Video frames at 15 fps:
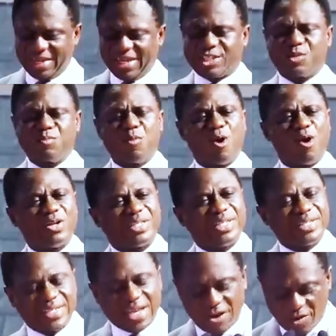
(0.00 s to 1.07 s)
is more
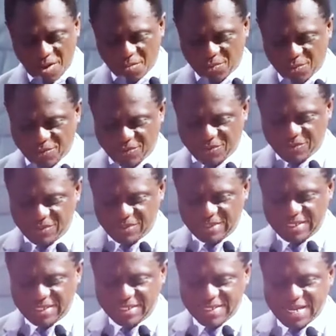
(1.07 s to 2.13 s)
desirable
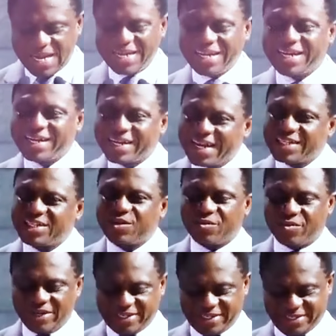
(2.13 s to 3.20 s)
than great
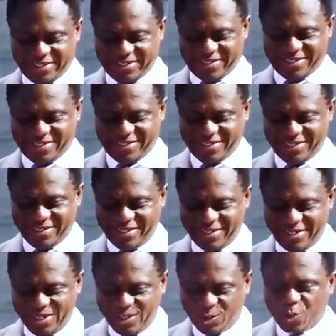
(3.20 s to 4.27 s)
riches.
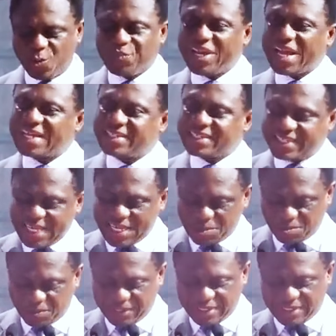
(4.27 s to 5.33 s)
To be
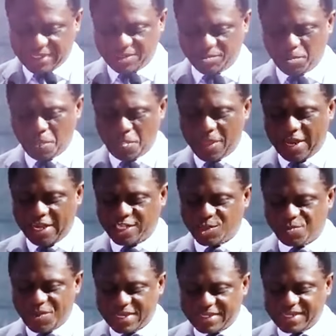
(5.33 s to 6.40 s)
esteemed
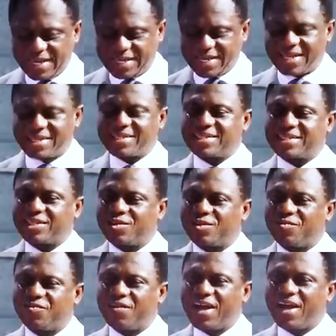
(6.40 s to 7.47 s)
is better than
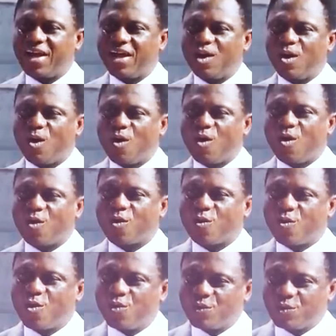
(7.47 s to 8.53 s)
silver or
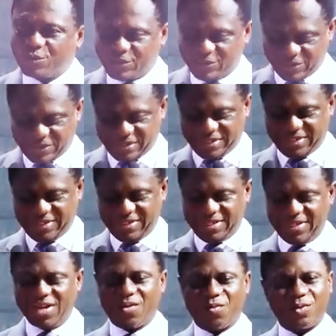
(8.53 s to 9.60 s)
gold.
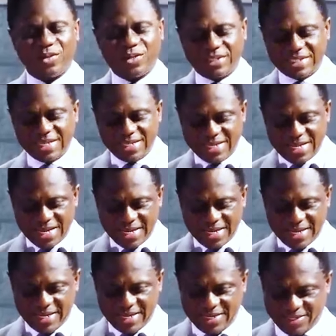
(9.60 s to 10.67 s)
I want to take that
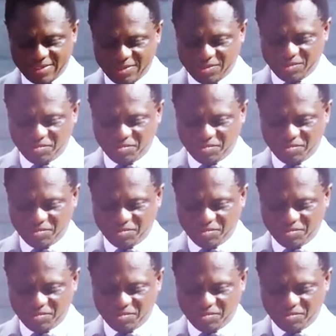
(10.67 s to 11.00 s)
again.